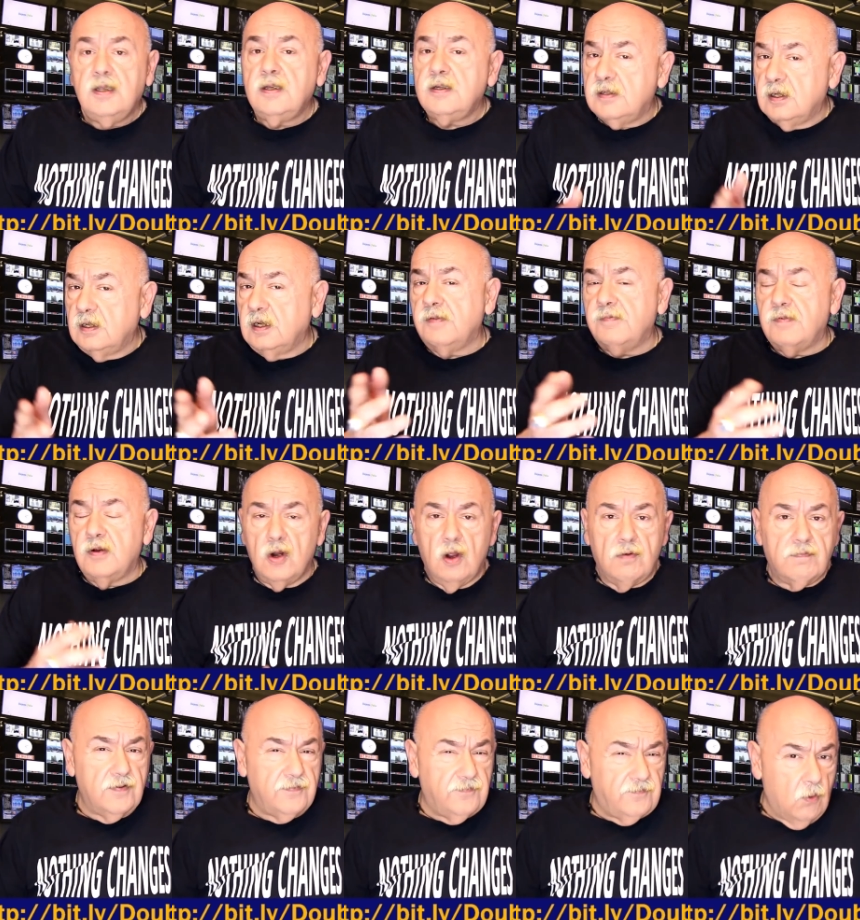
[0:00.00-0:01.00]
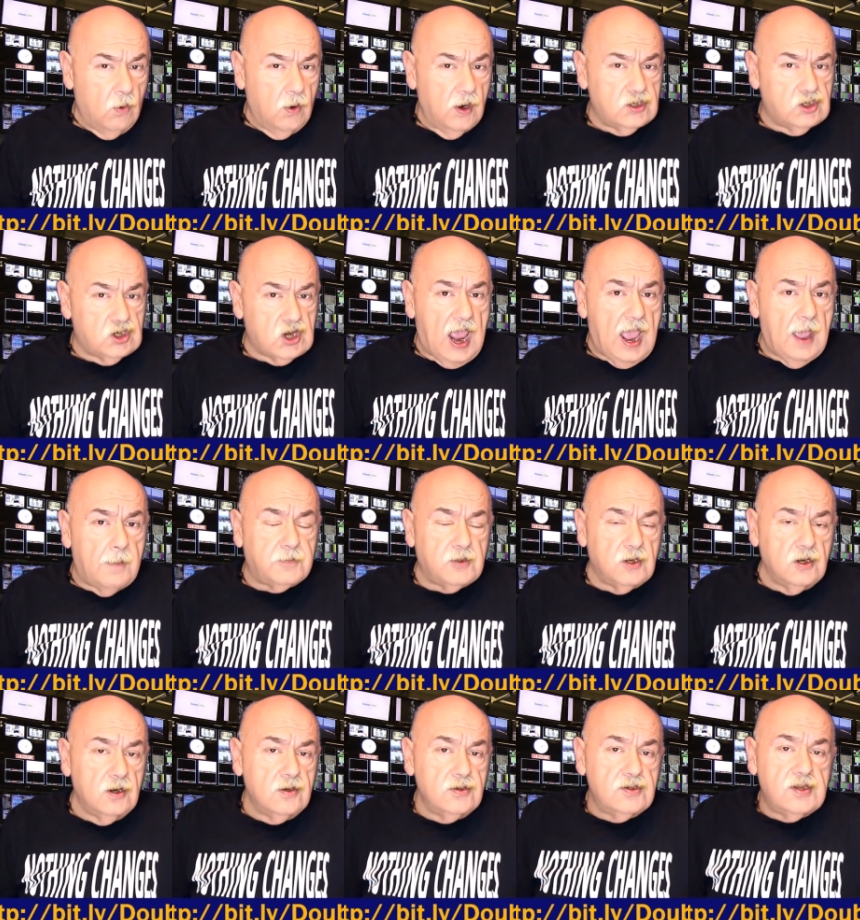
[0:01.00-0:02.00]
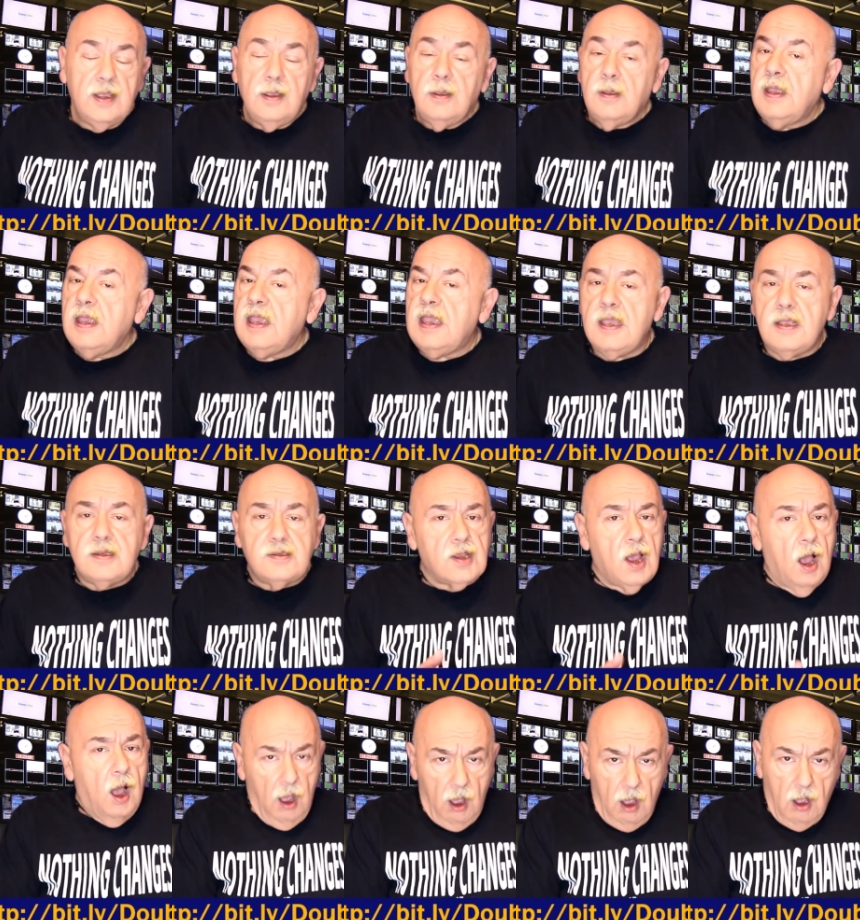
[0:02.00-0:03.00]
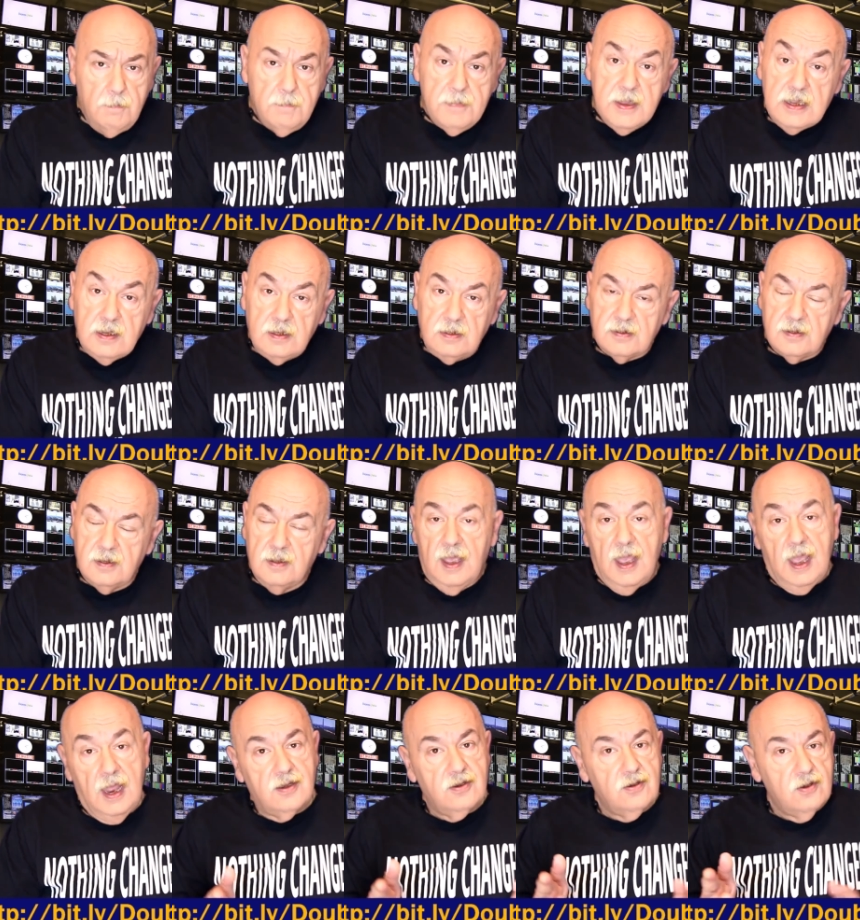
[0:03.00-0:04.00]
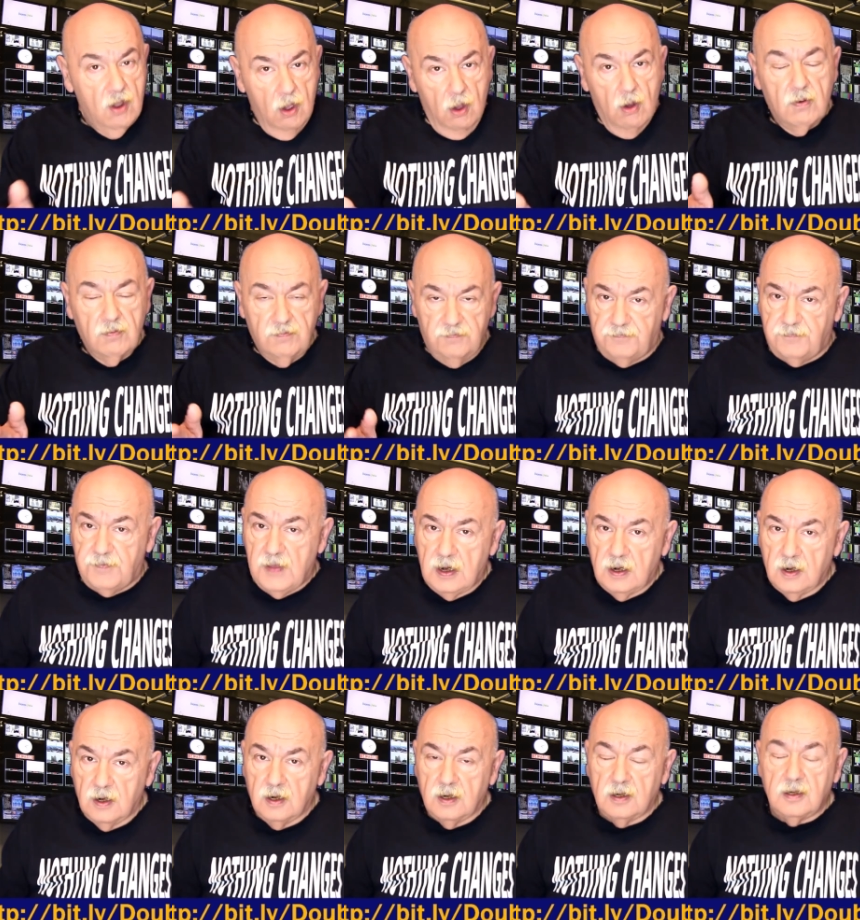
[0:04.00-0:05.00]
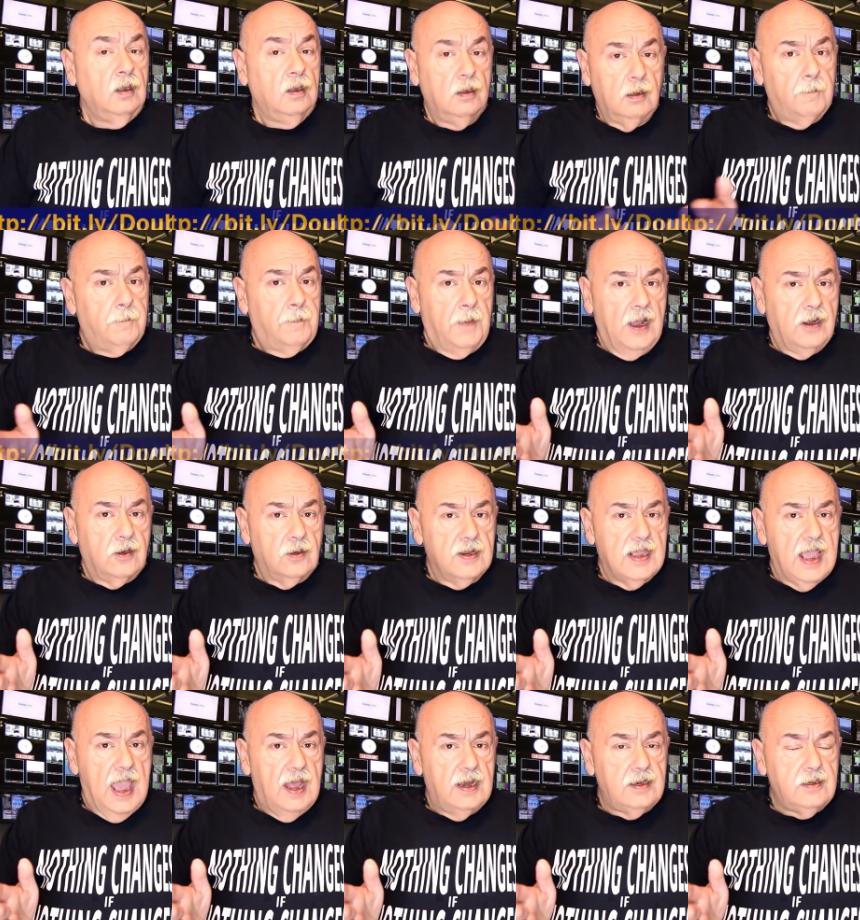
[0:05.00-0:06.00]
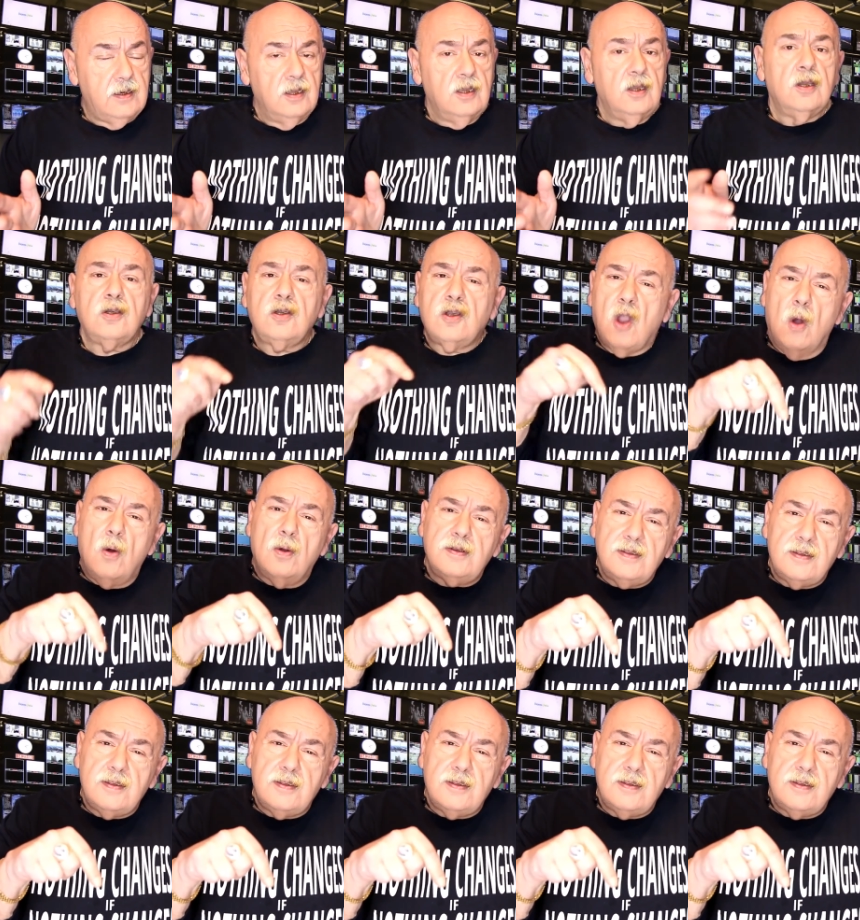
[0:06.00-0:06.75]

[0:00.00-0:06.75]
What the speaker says: delivered over 4 chapters. It's all meat and no filler. Better yet, go in the